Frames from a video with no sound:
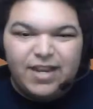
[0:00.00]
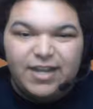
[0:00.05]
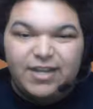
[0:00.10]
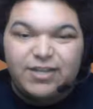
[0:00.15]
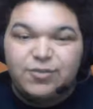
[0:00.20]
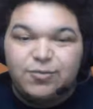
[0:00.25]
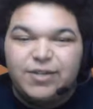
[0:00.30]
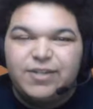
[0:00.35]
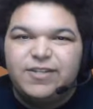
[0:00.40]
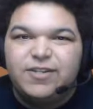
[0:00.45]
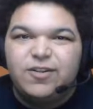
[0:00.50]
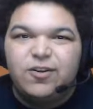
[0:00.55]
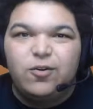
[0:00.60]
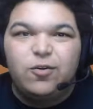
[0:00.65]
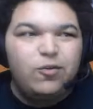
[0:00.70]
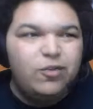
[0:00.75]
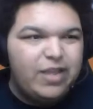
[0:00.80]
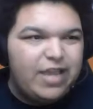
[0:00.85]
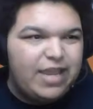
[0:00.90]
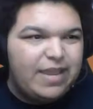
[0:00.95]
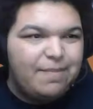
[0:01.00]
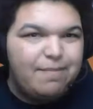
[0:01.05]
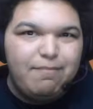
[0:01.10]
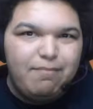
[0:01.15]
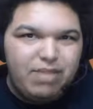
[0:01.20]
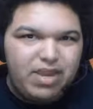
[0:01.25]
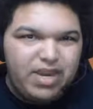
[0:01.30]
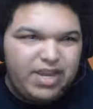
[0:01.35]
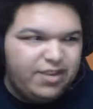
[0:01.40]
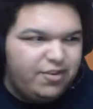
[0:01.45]
I just wasted a whole, like,
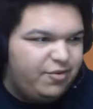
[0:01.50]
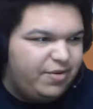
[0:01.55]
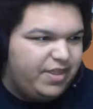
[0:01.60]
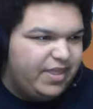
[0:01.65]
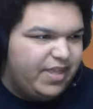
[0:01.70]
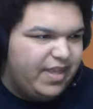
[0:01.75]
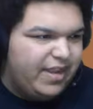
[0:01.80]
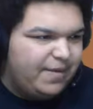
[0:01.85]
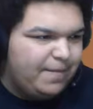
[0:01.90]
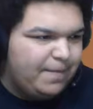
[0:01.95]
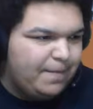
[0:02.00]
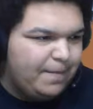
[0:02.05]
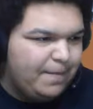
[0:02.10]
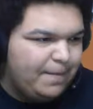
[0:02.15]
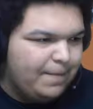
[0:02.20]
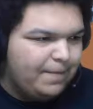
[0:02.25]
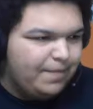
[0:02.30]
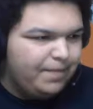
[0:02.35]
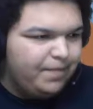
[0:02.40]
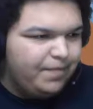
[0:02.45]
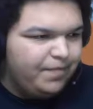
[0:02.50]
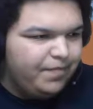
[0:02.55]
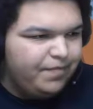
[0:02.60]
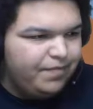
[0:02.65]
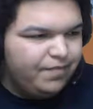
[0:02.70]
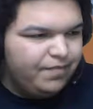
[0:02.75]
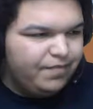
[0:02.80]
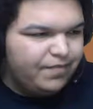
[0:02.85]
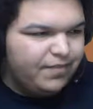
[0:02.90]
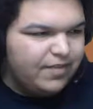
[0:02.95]
minute doing that.
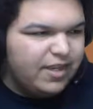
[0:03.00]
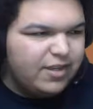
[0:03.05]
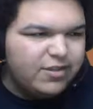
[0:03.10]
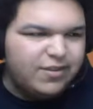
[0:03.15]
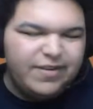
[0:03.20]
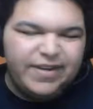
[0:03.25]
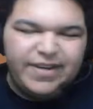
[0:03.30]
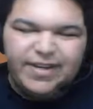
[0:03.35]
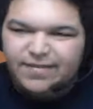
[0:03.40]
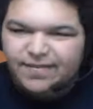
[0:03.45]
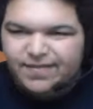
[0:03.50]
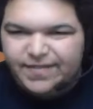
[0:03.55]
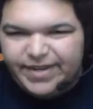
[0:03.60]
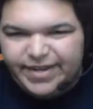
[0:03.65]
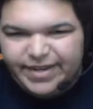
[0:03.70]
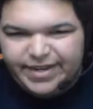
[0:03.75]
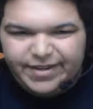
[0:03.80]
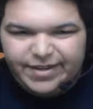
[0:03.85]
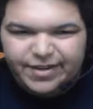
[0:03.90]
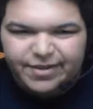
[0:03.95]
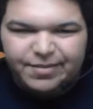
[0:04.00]
That's fine. Yeah,